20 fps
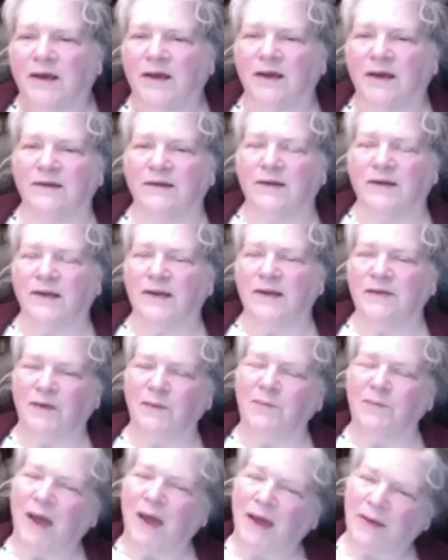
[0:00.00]
And then he
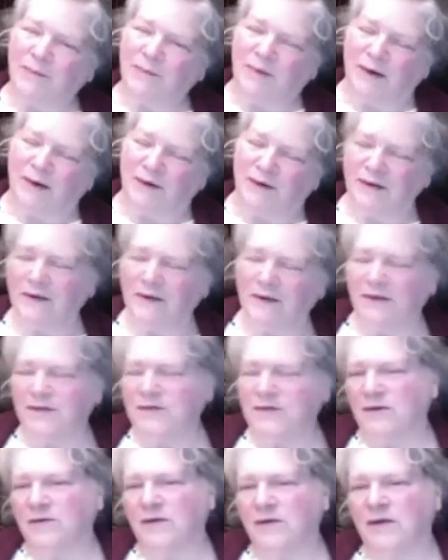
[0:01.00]
felt bad about it.
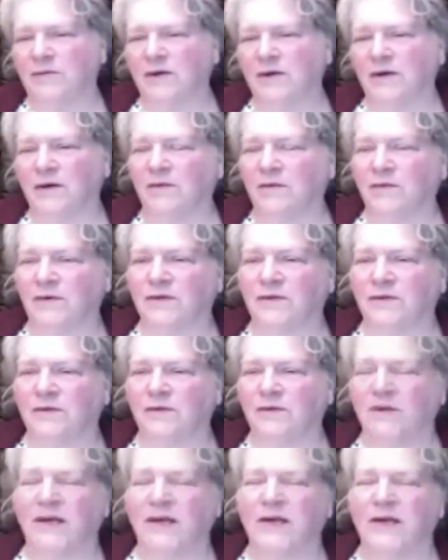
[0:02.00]
So he went
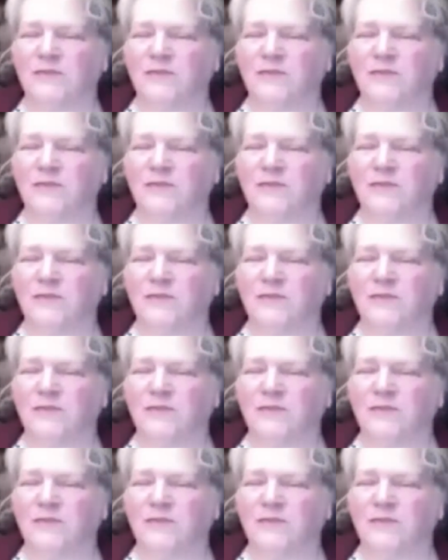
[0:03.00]
over to